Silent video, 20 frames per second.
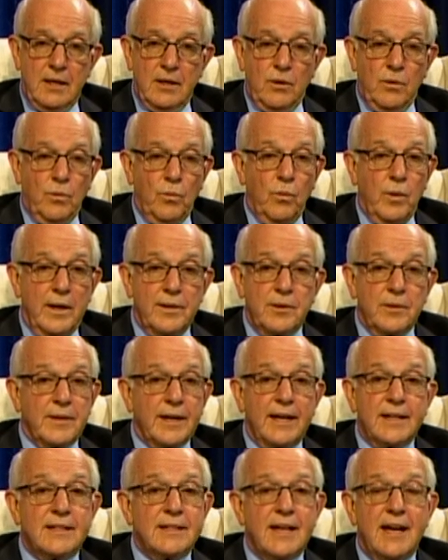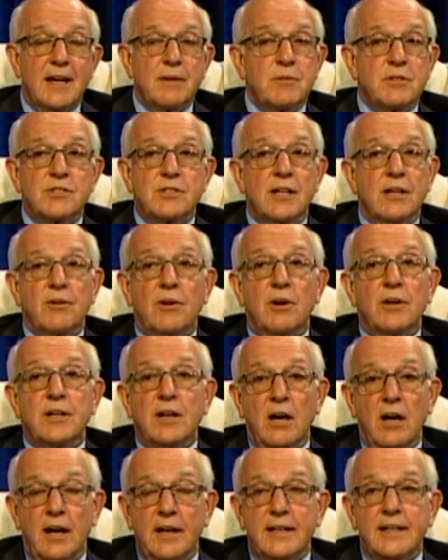whether that dam is there or
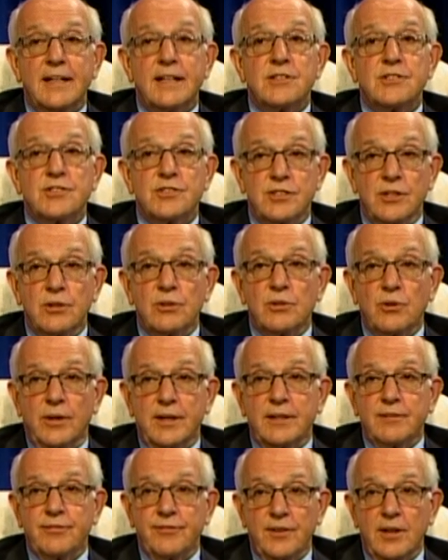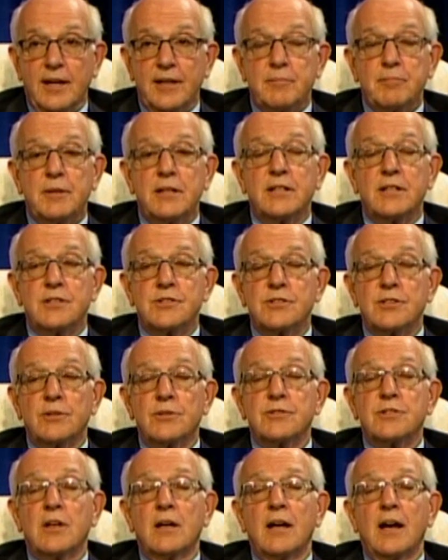not, it's still going to flood because
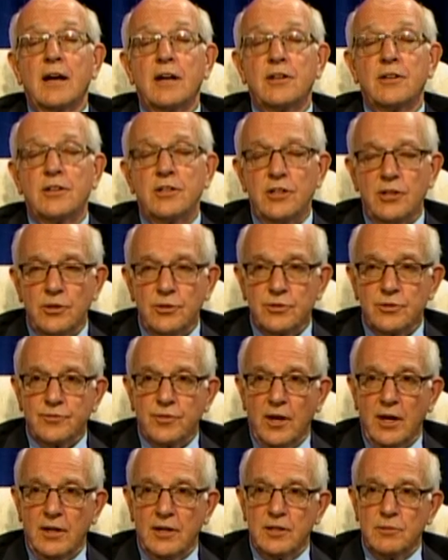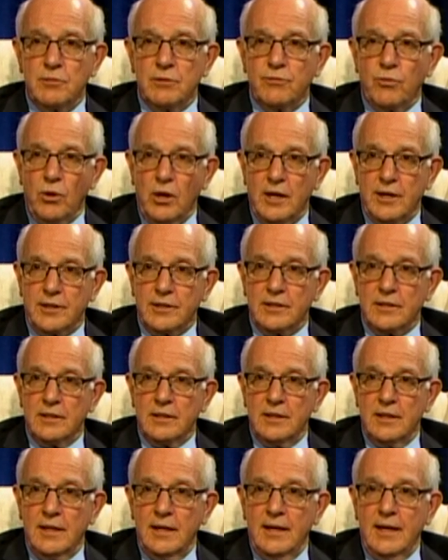there's a huge volume of water.
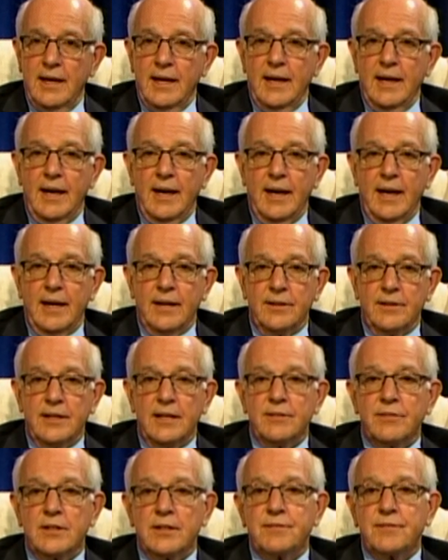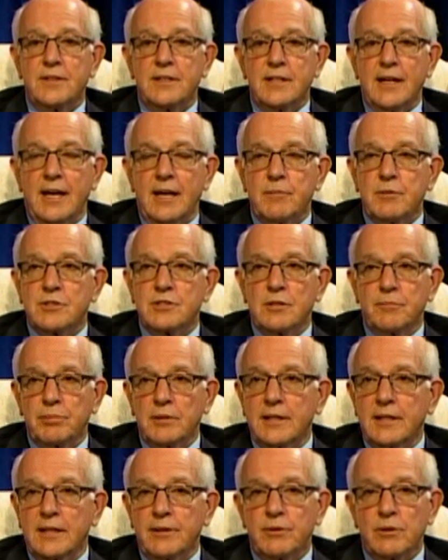And even if the dam is
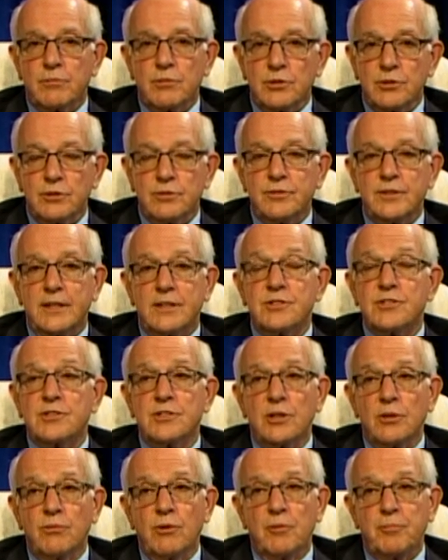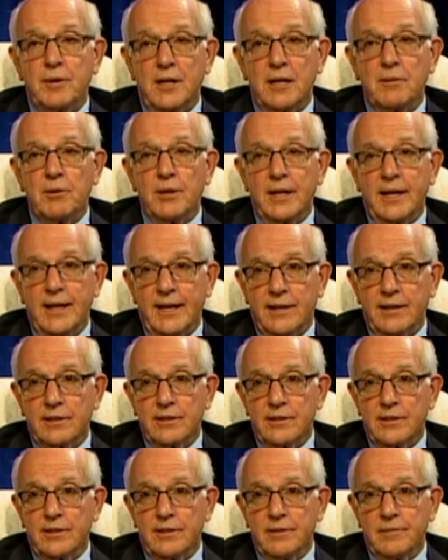completely removed, it still won't be able to handle
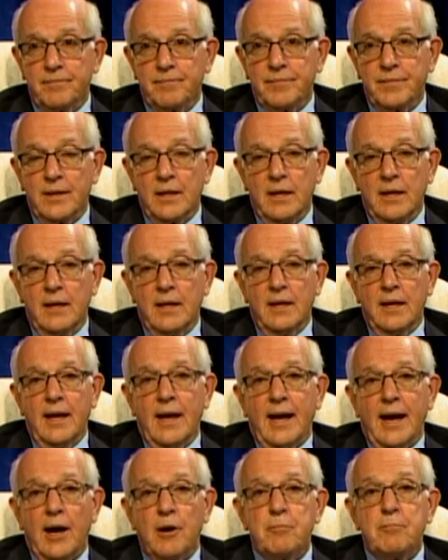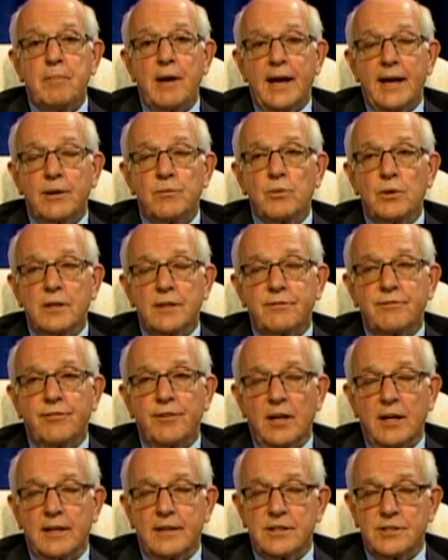it all. How bad will it
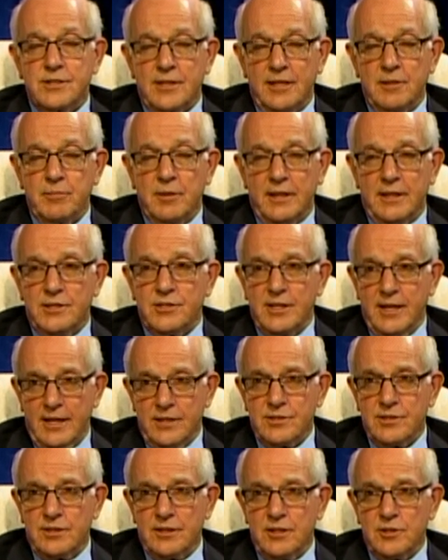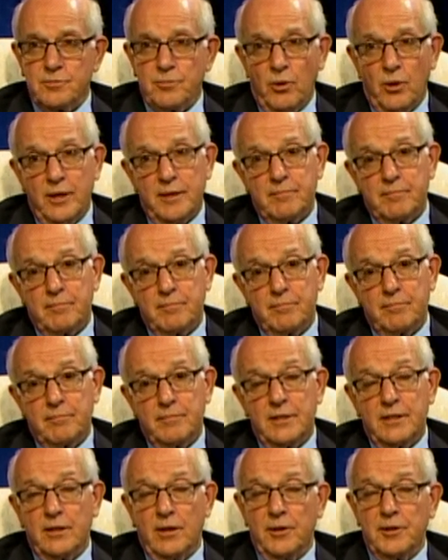flood is anybody's guess at this point.
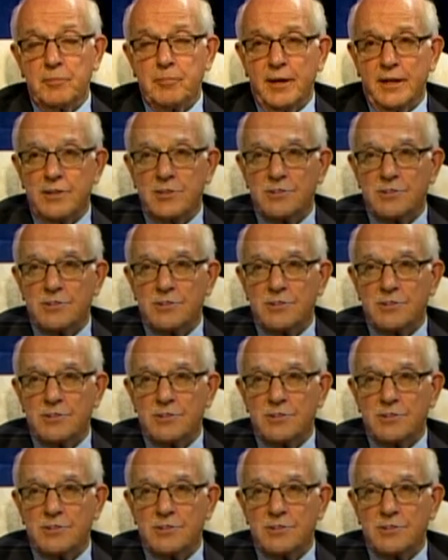It all depends